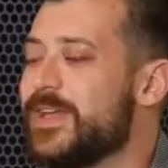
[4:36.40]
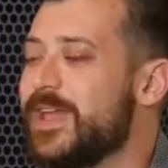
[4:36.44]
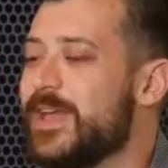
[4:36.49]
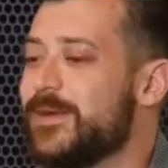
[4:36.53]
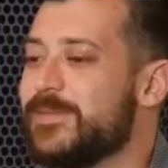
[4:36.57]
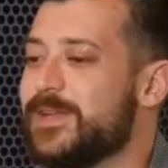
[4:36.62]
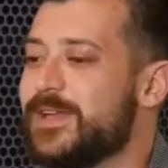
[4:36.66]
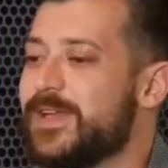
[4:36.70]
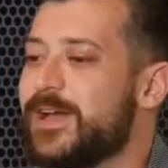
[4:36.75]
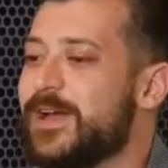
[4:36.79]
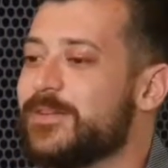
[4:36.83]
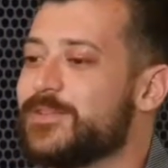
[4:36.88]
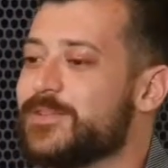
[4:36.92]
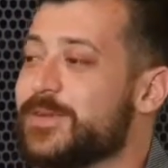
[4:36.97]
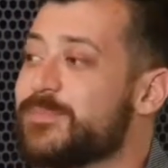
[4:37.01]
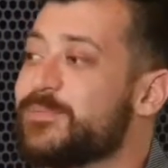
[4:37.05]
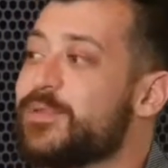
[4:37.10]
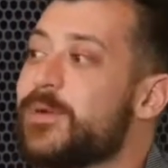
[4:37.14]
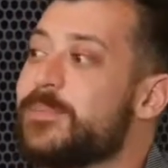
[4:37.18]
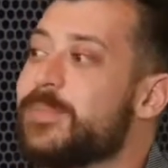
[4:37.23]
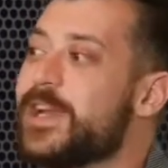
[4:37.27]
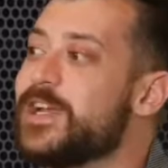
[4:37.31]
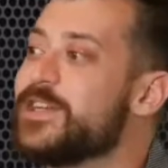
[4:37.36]
gave me, I was
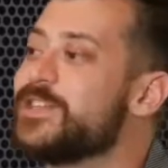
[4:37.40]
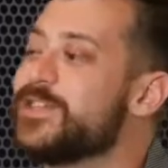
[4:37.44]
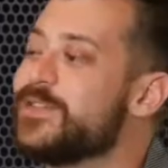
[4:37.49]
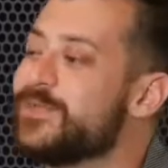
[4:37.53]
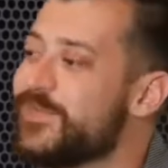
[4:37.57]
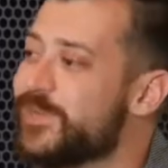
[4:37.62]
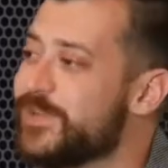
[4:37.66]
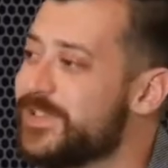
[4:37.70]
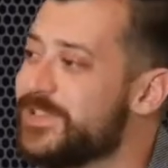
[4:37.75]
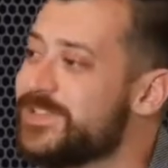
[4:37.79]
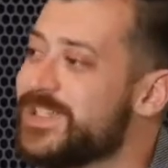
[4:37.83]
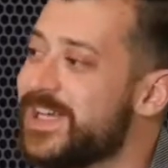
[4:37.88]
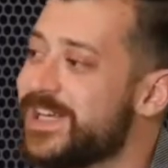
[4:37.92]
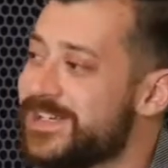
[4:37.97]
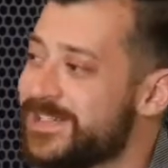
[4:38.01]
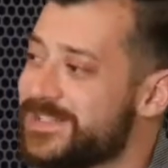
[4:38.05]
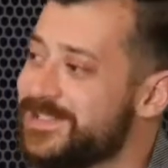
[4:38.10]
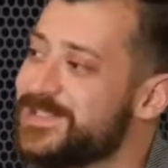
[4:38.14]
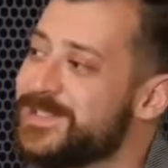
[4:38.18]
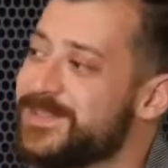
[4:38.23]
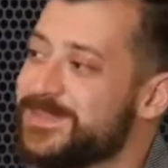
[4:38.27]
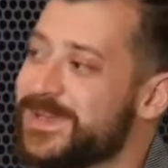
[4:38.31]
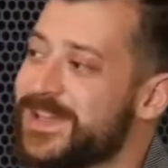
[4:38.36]
on probation for the
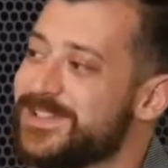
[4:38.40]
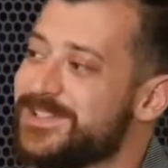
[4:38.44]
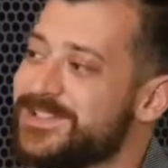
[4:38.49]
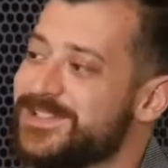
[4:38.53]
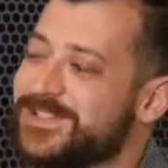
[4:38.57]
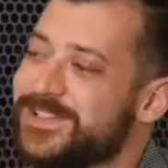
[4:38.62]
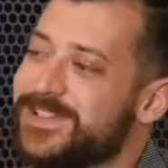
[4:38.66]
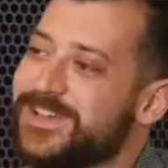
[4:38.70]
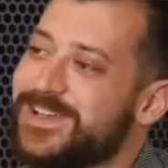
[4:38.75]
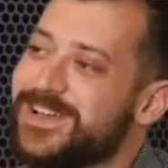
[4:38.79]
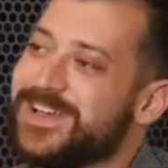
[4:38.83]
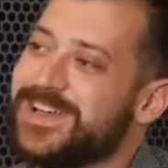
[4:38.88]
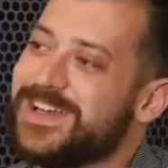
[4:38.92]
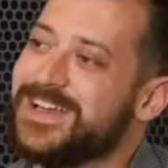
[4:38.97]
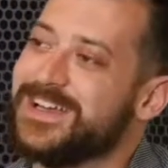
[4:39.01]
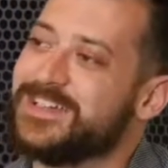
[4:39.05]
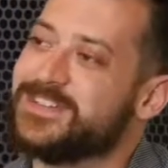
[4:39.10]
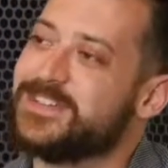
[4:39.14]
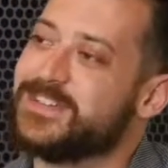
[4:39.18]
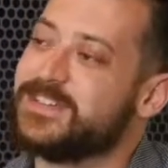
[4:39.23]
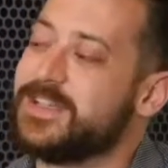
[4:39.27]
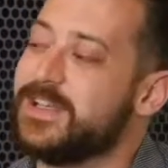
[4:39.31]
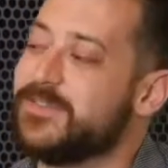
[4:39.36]
second semester.
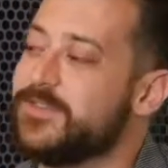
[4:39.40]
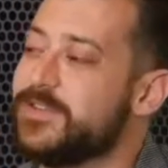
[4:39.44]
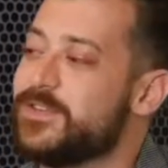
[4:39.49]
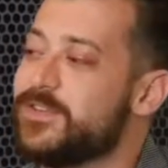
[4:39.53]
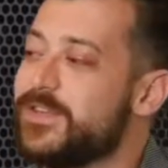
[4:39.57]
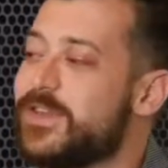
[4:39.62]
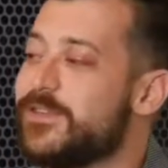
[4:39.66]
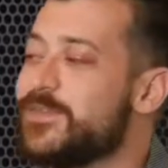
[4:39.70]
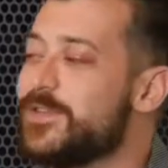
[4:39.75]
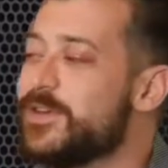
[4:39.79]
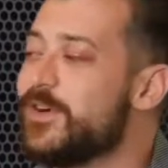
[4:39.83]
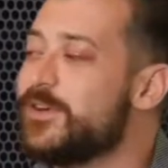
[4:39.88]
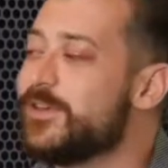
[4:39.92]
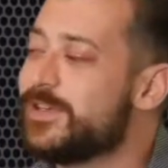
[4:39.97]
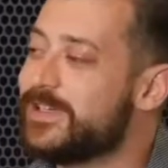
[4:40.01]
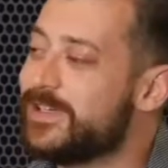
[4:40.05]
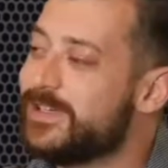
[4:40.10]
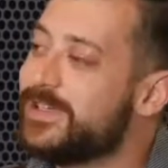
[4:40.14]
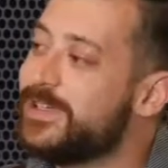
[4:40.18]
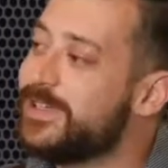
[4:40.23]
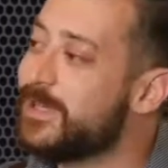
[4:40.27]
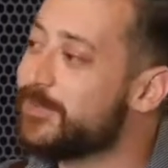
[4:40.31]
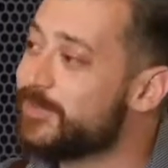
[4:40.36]
So if you, if you don't
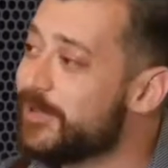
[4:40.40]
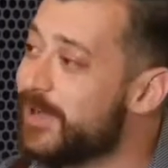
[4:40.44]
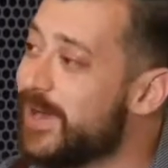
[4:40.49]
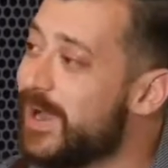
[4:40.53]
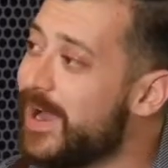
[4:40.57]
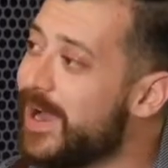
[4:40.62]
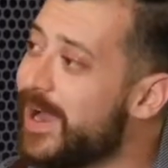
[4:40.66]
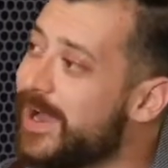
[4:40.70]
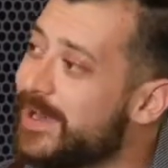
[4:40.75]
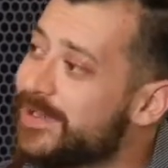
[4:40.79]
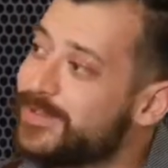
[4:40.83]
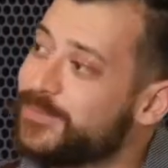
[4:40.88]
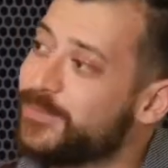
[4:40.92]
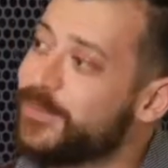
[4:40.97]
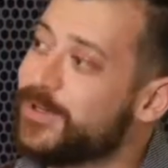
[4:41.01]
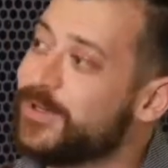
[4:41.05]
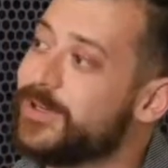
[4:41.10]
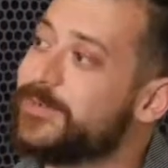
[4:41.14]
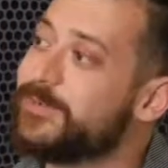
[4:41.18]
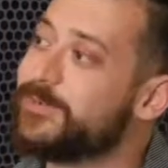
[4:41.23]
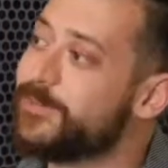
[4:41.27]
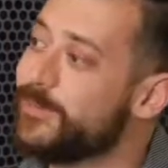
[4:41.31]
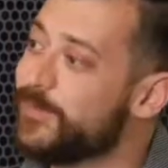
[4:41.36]
clean up your act, we're
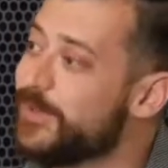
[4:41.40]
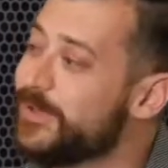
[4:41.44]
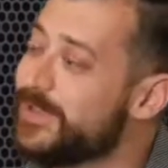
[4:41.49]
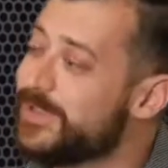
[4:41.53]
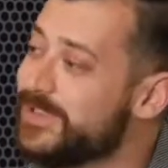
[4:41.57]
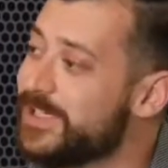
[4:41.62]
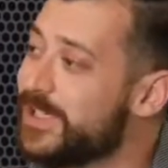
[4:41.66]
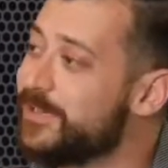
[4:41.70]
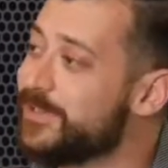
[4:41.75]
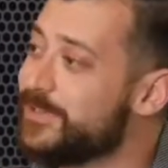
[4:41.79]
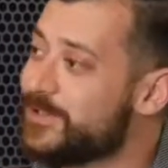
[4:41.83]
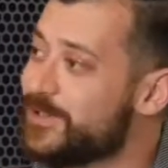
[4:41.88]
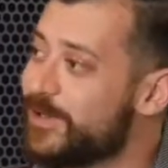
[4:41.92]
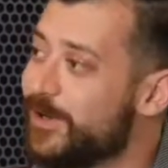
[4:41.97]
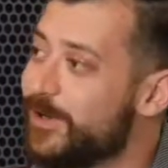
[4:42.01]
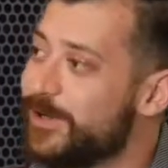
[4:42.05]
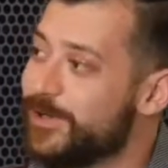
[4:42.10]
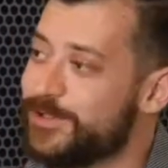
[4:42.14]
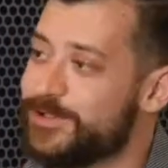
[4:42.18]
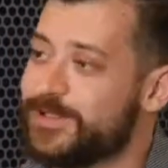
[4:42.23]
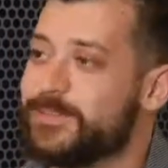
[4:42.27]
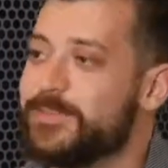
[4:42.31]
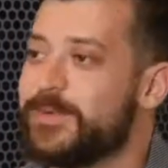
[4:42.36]
gonna, we're gonna take your
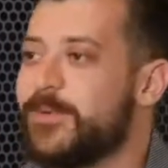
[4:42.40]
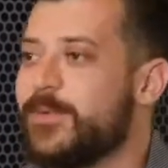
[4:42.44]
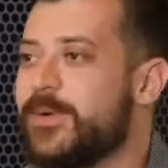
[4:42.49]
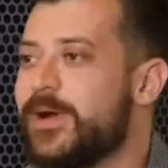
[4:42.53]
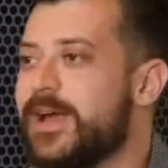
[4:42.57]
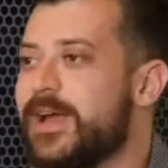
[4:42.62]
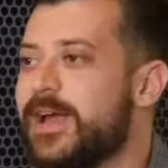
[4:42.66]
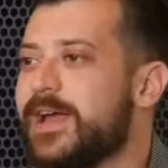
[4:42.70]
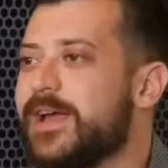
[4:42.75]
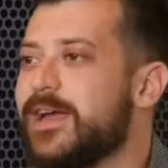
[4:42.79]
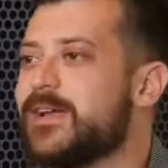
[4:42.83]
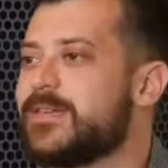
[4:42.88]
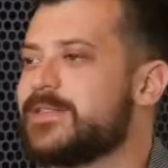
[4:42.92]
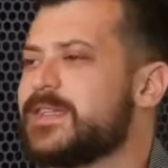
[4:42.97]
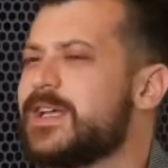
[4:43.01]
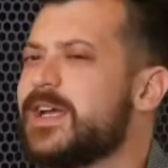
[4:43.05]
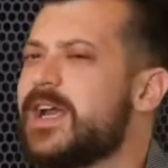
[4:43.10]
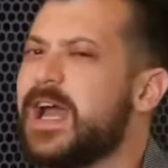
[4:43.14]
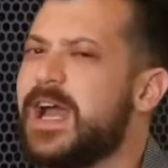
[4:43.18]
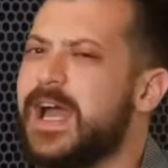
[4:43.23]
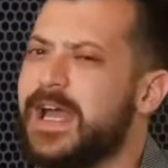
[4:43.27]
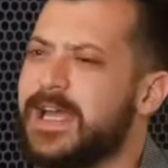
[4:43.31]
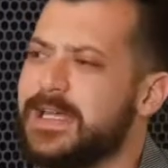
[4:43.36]
scholarship away. Mm-hmm. And I was
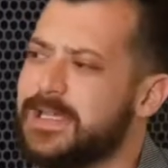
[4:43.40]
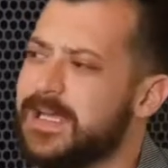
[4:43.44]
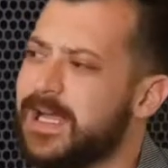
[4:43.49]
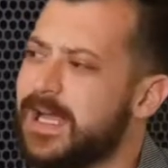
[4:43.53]
like, I